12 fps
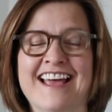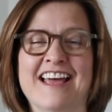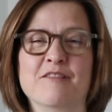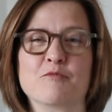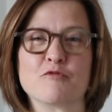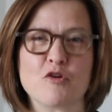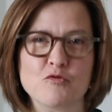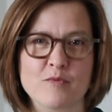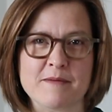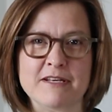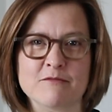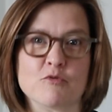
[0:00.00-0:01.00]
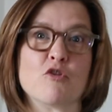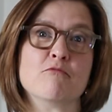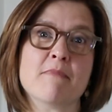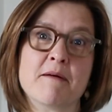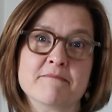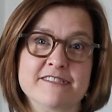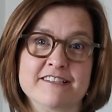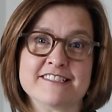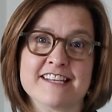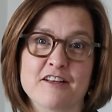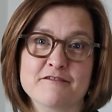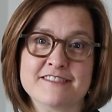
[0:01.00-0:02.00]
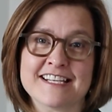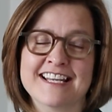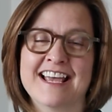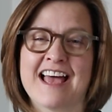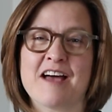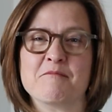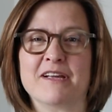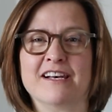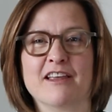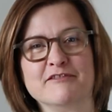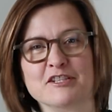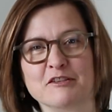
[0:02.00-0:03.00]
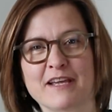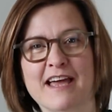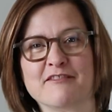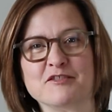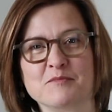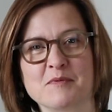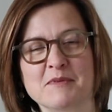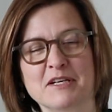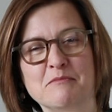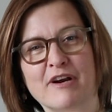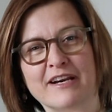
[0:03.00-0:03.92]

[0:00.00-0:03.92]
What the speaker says: and we're all women, we're all mums ourselves, and we love to look after women in